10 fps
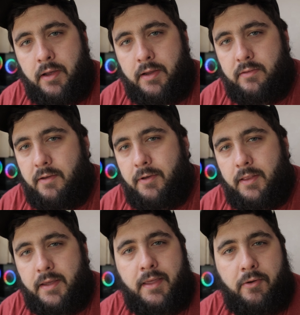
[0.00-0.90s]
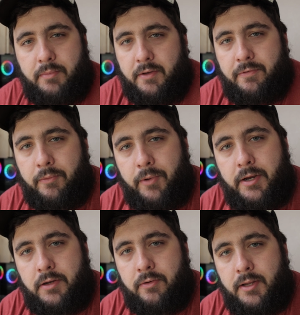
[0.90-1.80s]
because I felt like that would be a fun way
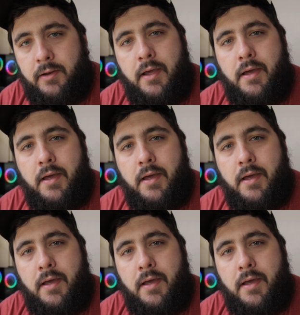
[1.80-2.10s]
to do it.